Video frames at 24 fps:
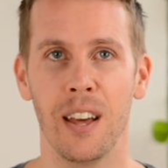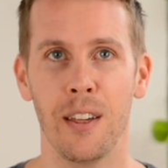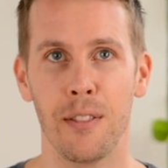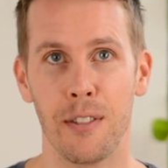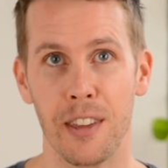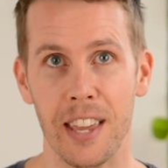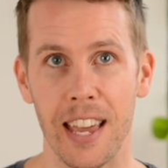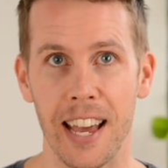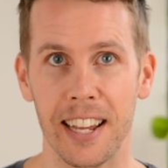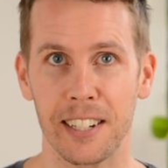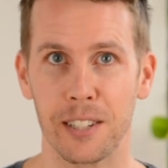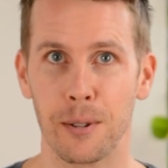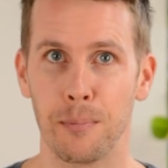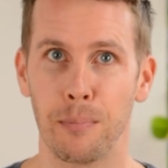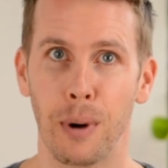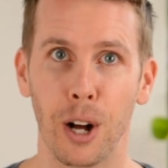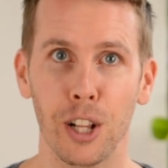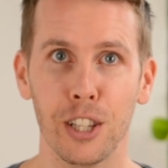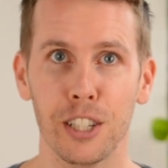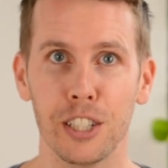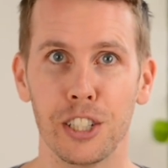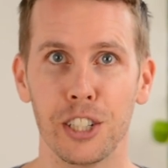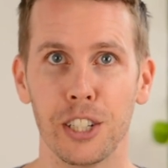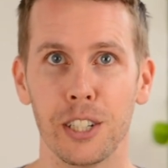The
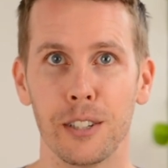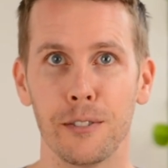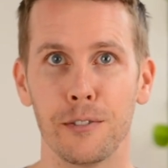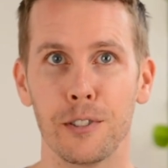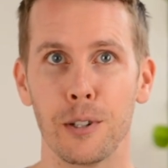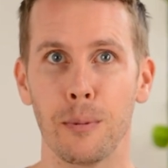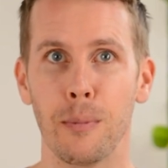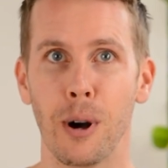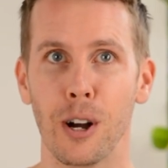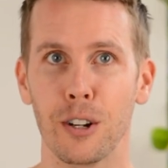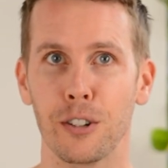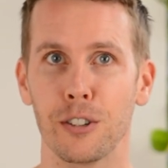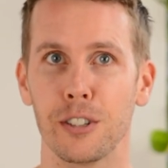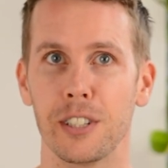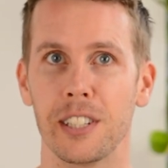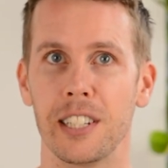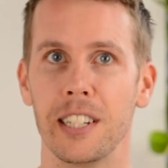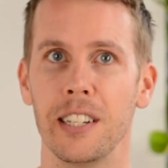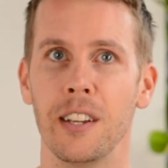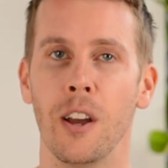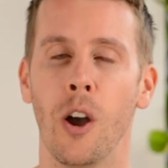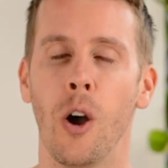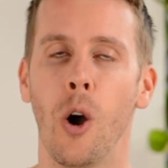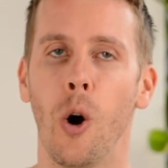etymology of
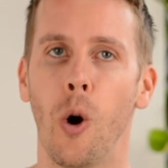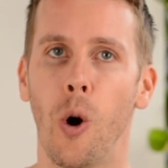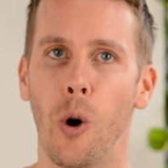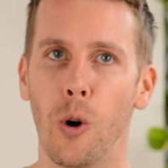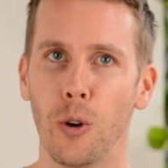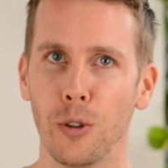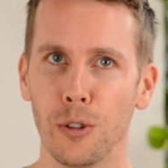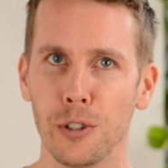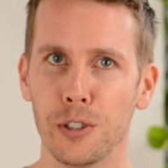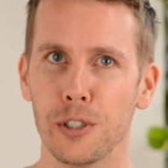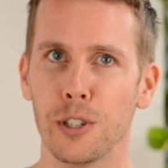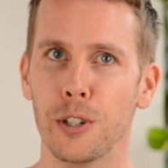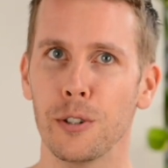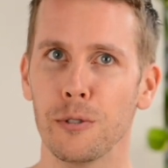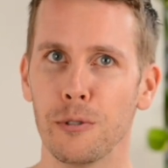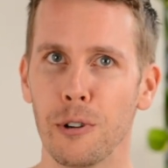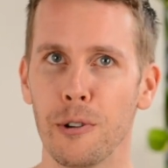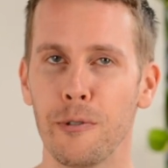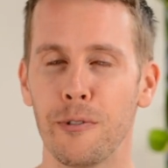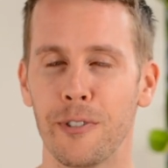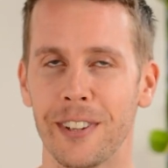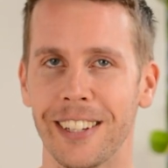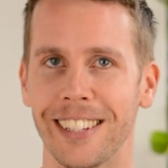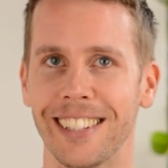democracy also
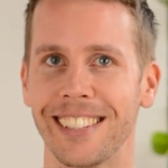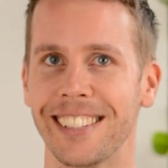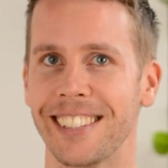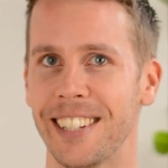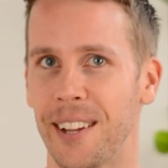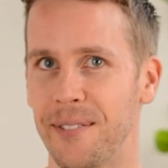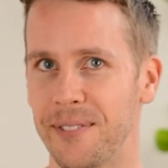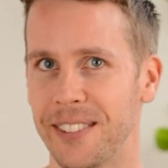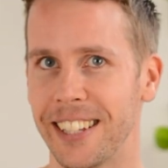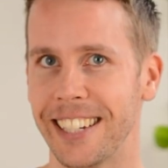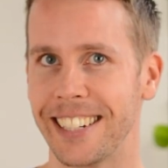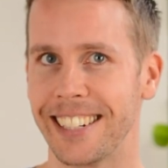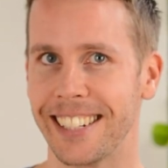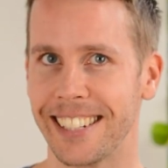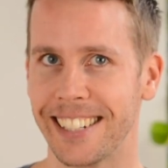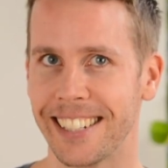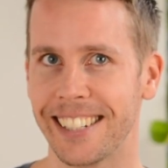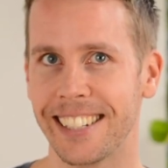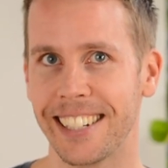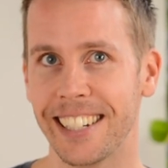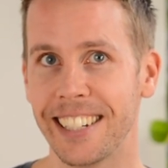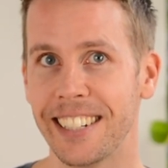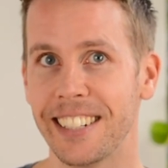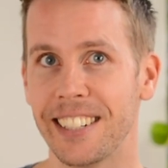reveals something
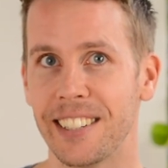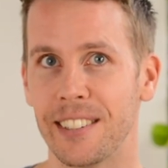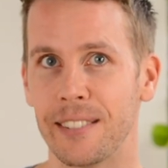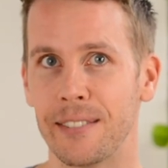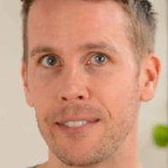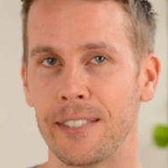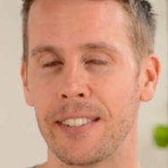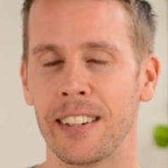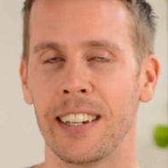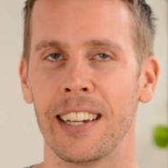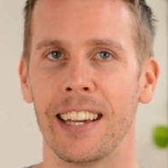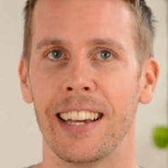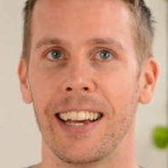distinctive.